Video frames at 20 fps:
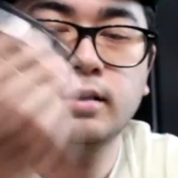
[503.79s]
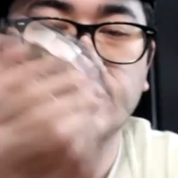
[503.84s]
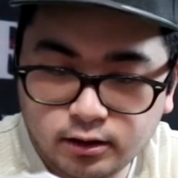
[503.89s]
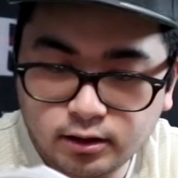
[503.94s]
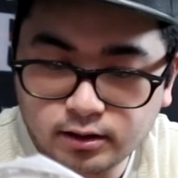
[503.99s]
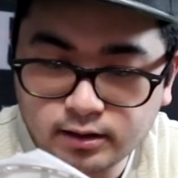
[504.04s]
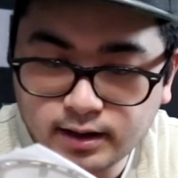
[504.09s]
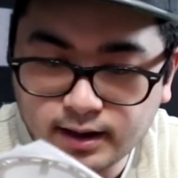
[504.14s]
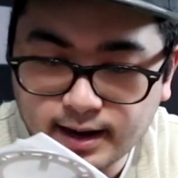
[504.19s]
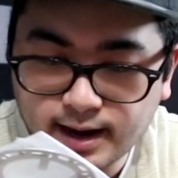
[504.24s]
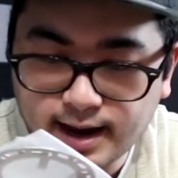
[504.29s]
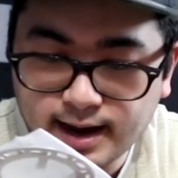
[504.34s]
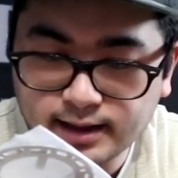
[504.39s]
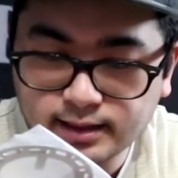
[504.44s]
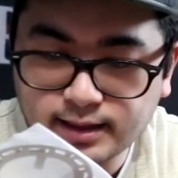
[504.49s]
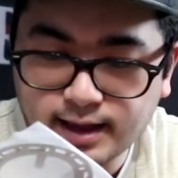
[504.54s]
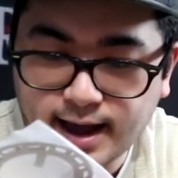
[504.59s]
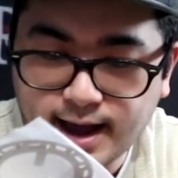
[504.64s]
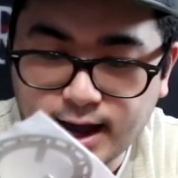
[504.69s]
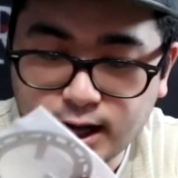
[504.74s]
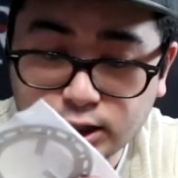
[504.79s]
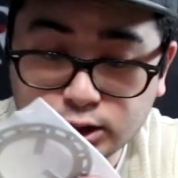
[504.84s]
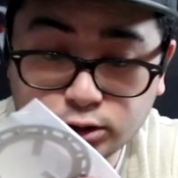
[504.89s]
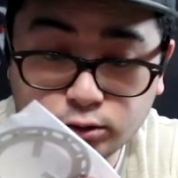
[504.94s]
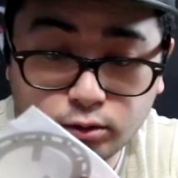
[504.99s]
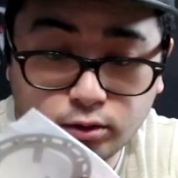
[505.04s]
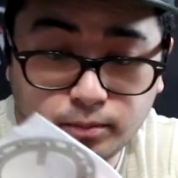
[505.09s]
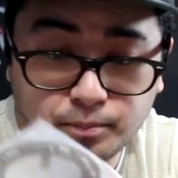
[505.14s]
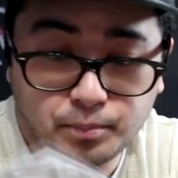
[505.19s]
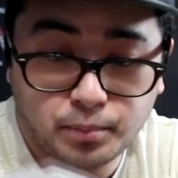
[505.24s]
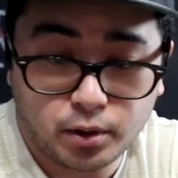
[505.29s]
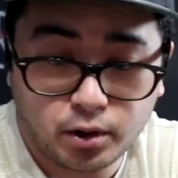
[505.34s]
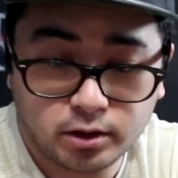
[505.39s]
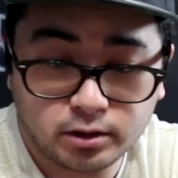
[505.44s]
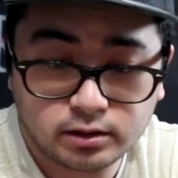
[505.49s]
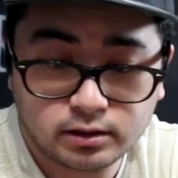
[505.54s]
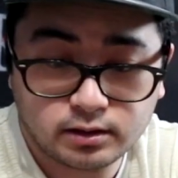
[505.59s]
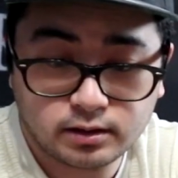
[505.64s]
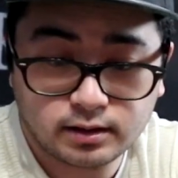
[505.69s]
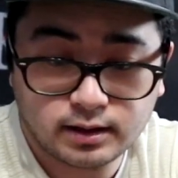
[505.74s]
Looking at the actual
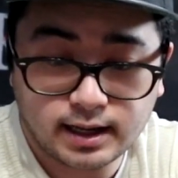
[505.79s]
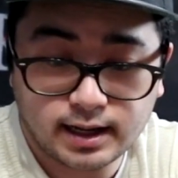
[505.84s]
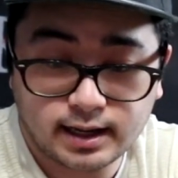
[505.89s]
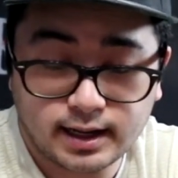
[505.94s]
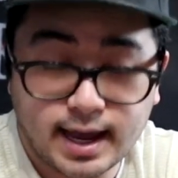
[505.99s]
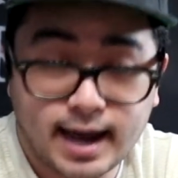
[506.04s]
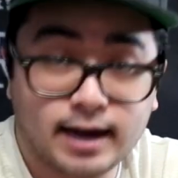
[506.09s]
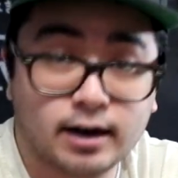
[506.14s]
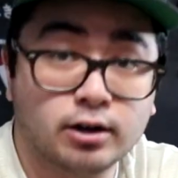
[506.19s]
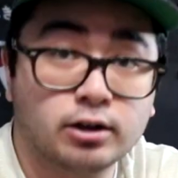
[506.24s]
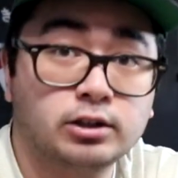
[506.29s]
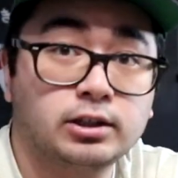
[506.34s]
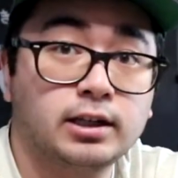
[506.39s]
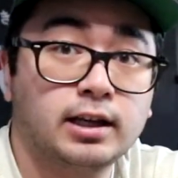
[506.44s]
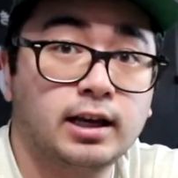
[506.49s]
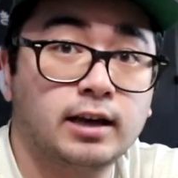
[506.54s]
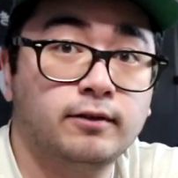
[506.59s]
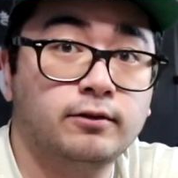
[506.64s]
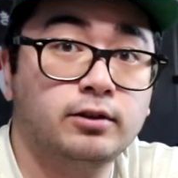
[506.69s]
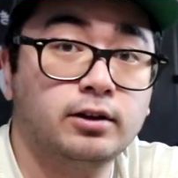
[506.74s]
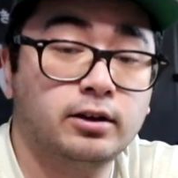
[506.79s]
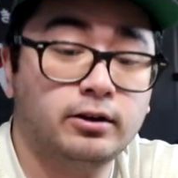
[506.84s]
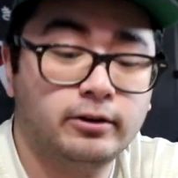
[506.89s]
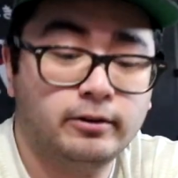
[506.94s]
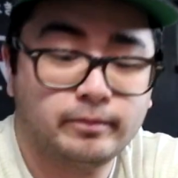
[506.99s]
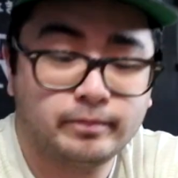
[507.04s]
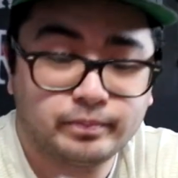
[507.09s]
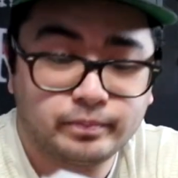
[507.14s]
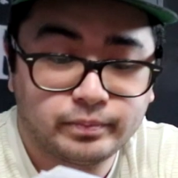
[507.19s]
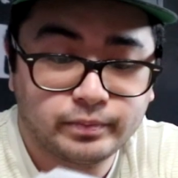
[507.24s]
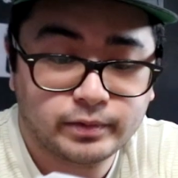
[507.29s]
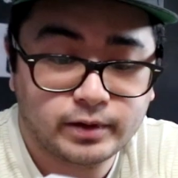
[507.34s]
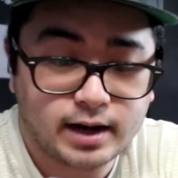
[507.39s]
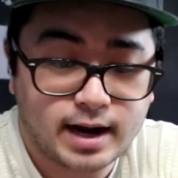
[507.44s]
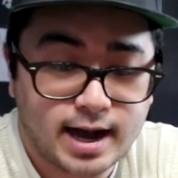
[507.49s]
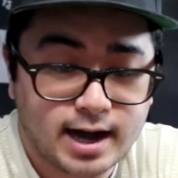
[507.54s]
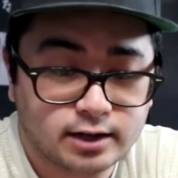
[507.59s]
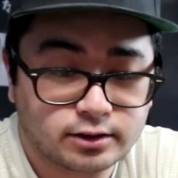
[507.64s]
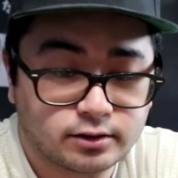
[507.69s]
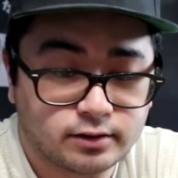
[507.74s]
bolts that NRG gives you, they're
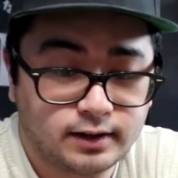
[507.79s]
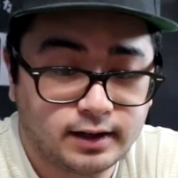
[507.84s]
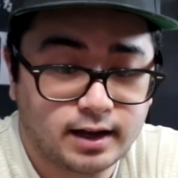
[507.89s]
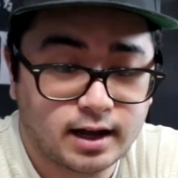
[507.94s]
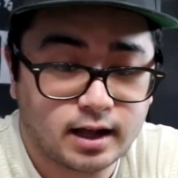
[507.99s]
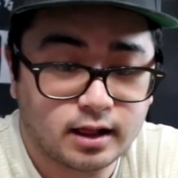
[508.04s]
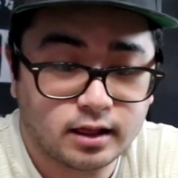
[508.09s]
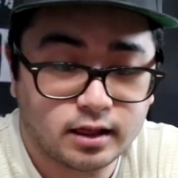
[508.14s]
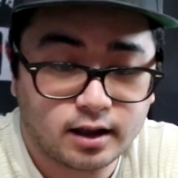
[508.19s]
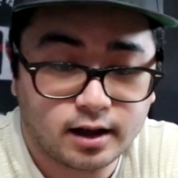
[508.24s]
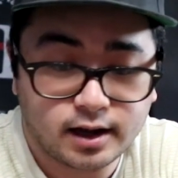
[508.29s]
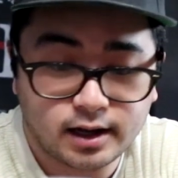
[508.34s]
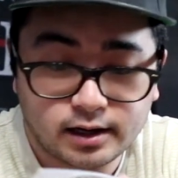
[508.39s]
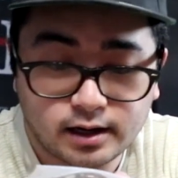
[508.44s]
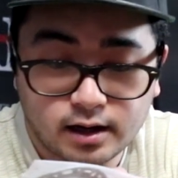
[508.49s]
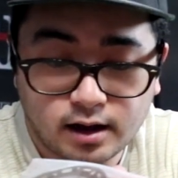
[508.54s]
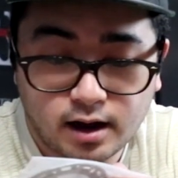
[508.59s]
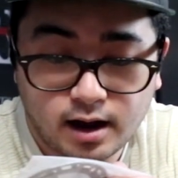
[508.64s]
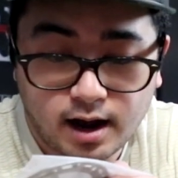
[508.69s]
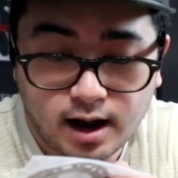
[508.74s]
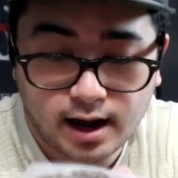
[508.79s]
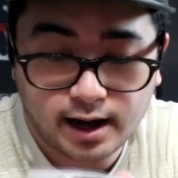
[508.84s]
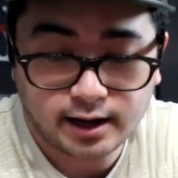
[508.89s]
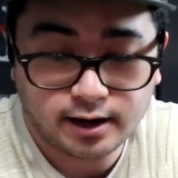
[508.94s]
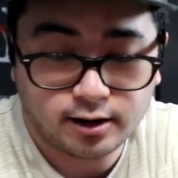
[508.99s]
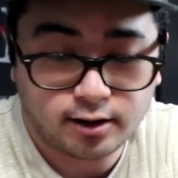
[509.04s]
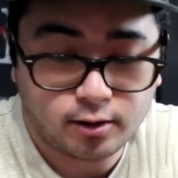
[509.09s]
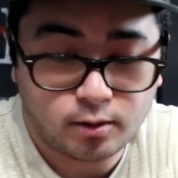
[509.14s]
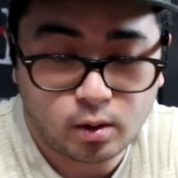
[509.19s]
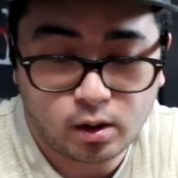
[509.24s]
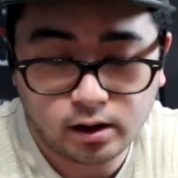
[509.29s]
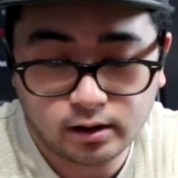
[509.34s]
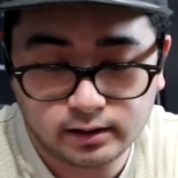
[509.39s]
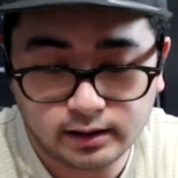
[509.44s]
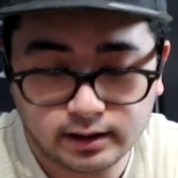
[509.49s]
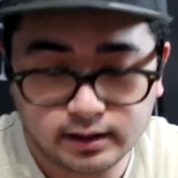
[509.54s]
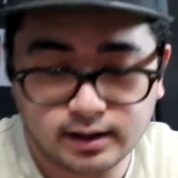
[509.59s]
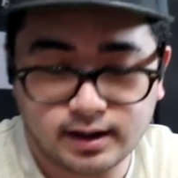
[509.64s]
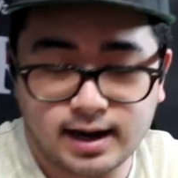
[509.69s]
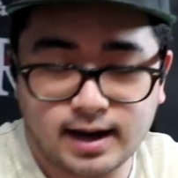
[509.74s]
actually a lot higher
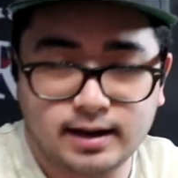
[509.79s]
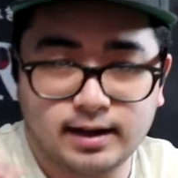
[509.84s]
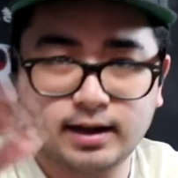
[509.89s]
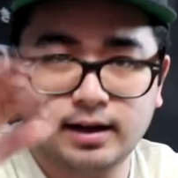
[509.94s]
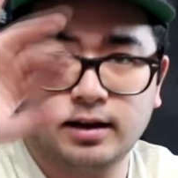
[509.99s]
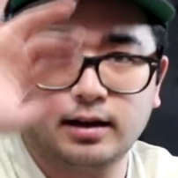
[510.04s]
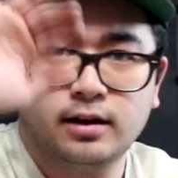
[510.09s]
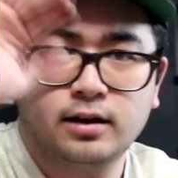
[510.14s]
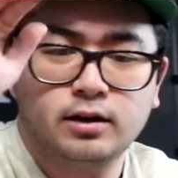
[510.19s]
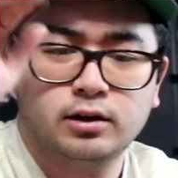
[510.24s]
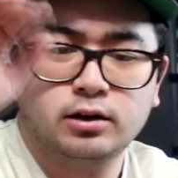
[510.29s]
quality. They're kind of